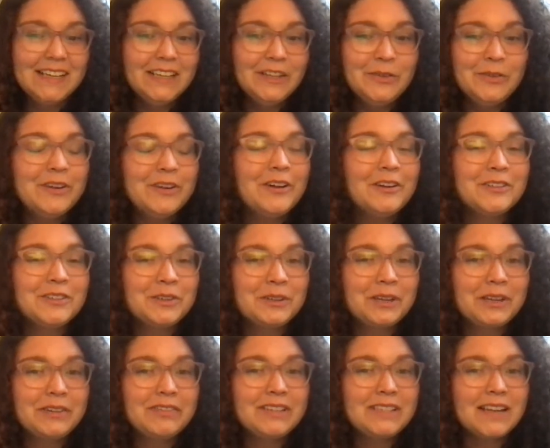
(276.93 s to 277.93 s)
You can also
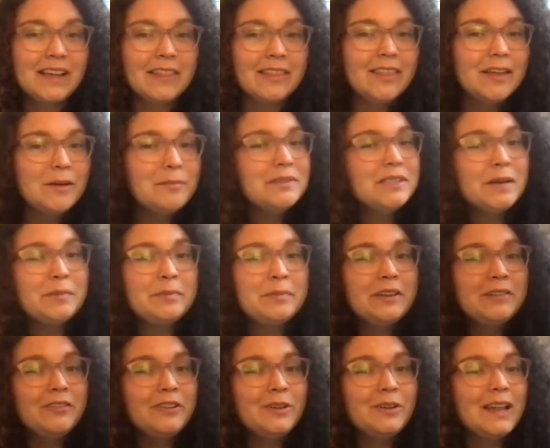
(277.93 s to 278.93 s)
give us a thumbs up
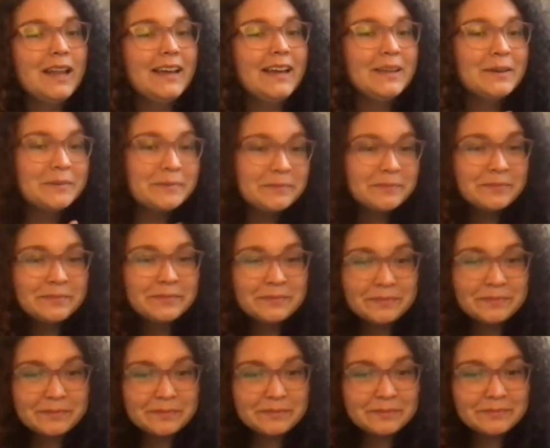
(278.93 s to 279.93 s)
if you'd like.
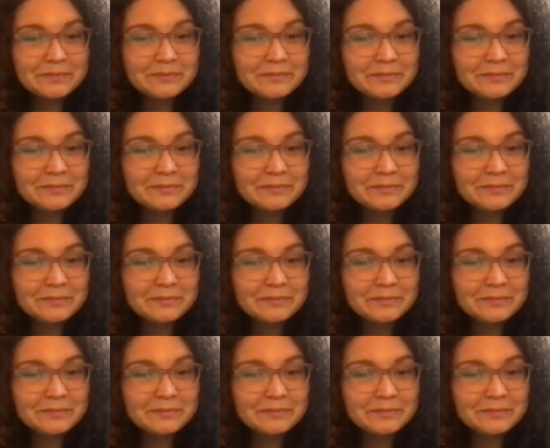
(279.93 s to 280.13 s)
And